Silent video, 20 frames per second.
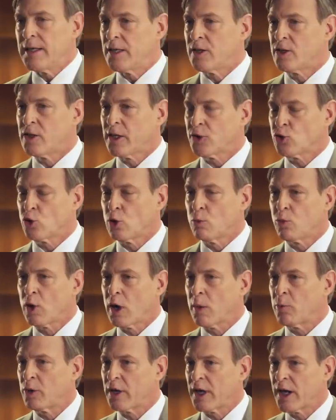Intellectual
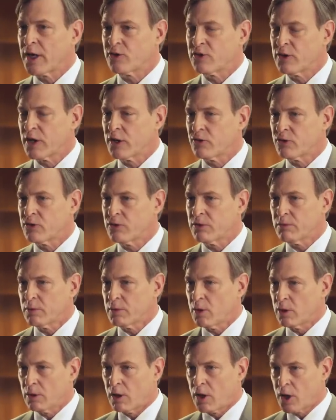property assets
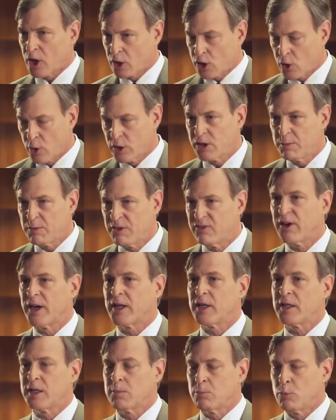are going to be
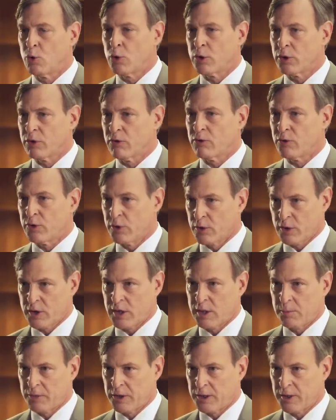vitally important for your
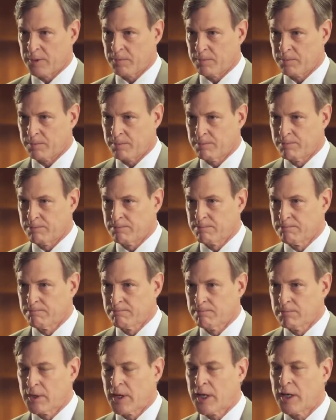company.
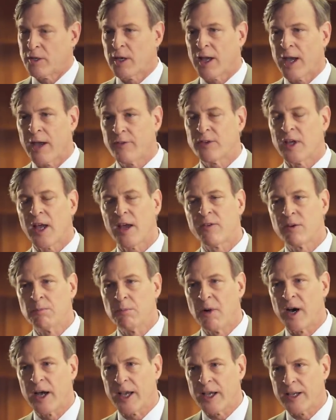And you have to have in
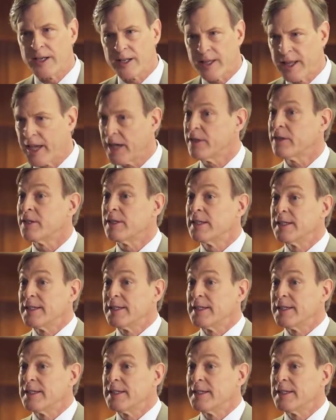mind that